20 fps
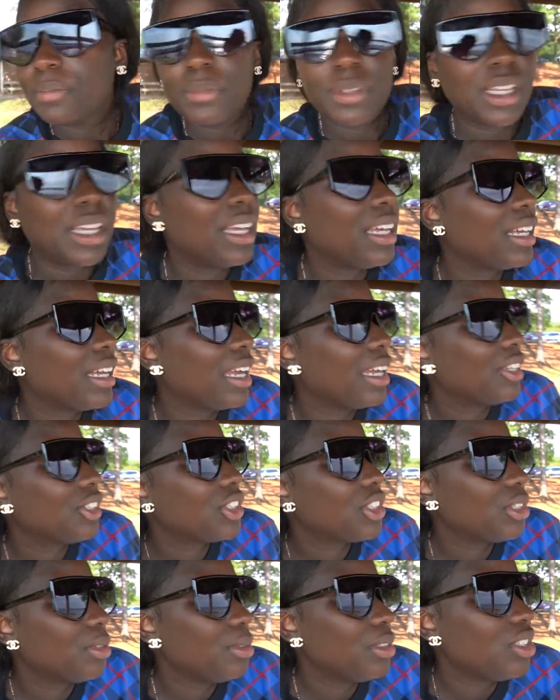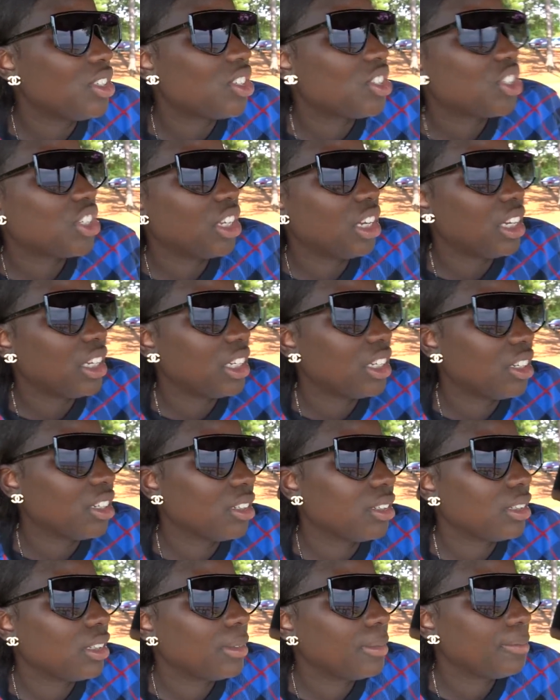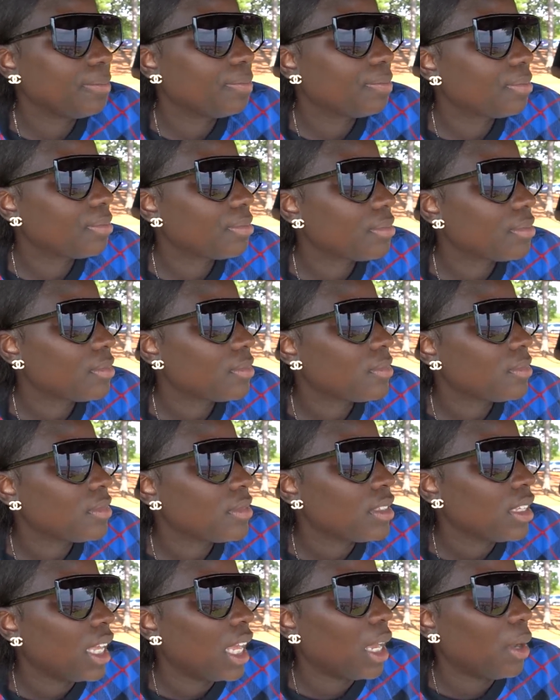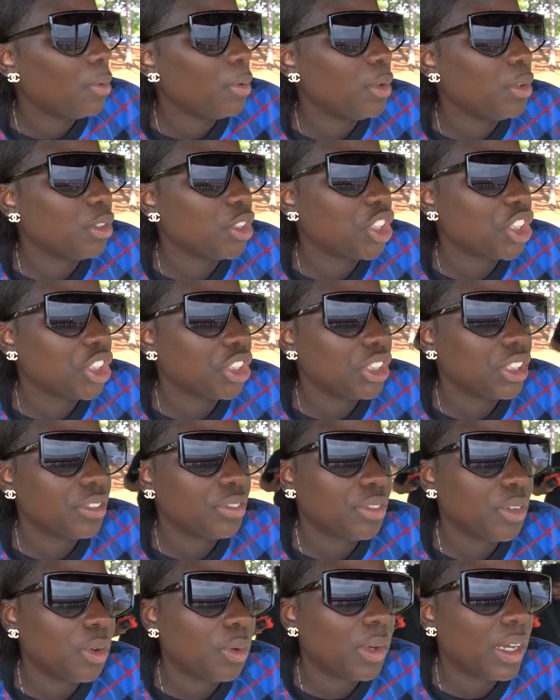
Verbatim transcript: Yeah, guys. So we just chilling here. And we're going to chill here for a